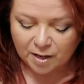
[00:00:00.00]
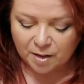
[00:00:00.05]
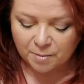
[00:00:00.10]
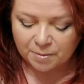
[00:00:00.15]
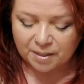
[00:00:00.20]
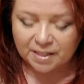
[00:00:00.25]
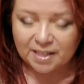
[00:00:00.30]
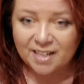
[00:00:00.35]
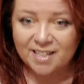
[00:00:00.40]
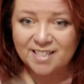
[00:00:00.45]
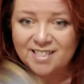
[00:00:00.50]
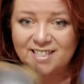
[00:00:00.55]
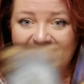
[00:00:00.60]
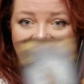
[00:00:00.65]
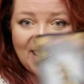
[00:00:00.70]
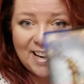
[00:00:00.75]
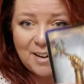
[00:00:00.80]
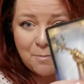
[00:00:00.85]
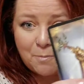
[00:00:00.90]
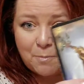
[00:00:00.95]
because
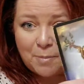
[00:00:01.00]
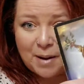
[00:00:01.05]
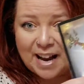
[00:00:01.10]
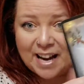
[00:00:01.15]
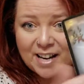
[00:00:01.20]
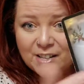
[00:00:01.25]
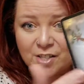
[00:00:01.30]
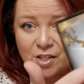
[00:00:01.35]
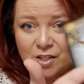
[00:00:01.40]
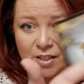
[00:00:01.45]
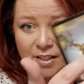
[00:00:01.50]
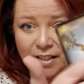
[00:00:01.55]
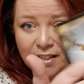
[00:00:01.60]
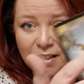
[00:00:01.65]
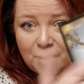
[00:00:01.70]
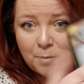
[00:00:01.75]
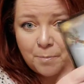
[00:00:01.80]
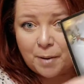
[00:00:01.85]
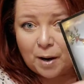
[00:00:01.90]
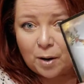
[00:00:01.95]
I am passionate
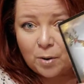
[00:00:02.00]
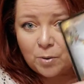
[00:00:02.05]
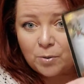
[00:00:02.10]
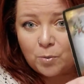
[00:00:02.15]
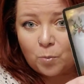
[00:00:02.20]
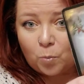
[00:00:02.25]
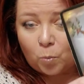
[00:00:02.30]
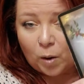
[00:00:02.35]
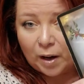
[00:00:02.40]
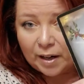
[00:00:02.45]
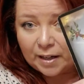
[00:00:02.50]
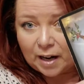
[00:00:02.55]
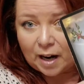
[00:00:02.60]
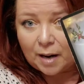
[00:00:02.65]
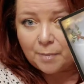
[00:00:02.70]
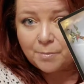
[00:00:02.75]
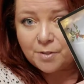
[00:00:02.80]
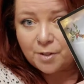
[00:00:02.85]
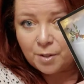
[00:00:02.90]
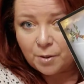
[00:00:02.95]
about what
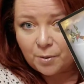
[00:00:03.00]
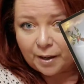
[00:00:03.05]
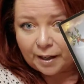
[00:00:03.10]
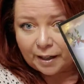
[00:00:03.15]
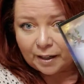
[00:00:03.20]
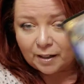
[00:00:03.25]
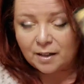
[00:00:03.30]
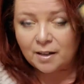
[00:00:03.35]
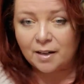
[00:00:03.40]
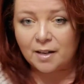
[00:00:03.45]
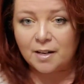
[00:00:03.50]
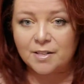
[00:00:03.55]
I'm doing.